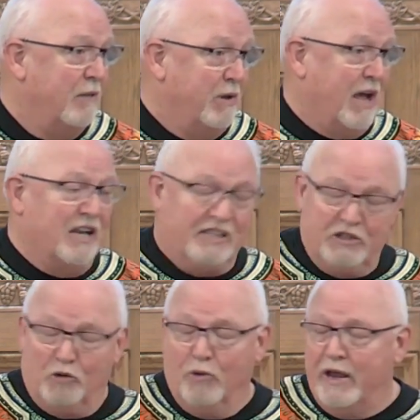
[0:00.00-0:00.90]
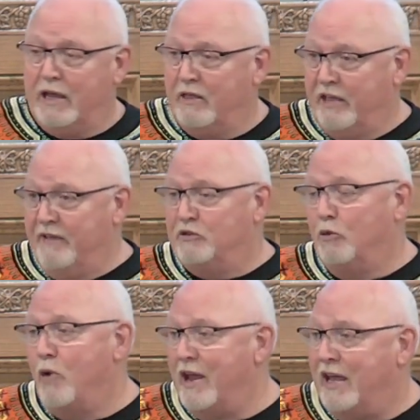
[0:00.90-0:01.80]
because thieves will
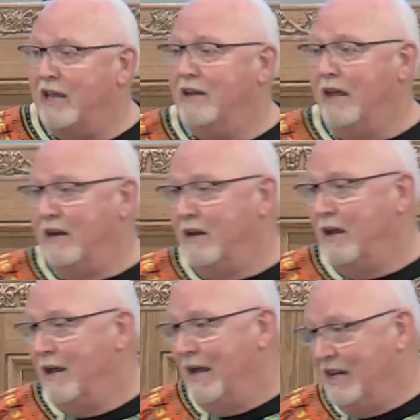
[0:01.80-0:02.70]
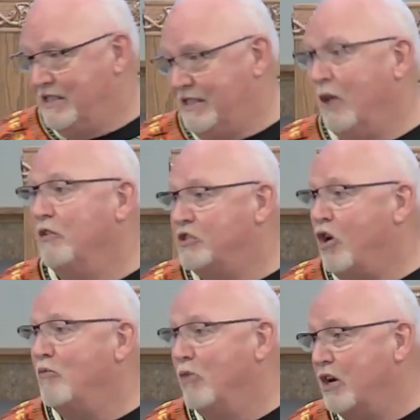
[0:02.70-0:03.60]
break in and steal the
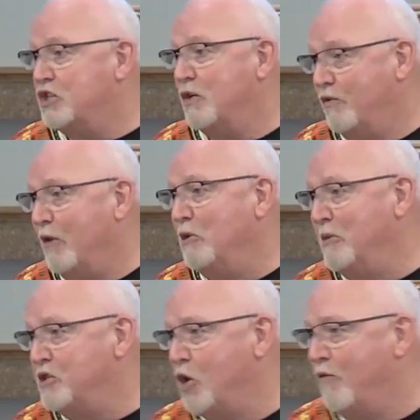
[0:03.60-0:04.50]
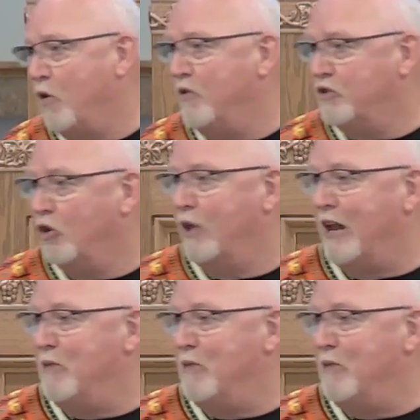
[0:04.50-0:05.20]
songbooks from them and so forth. So a lot of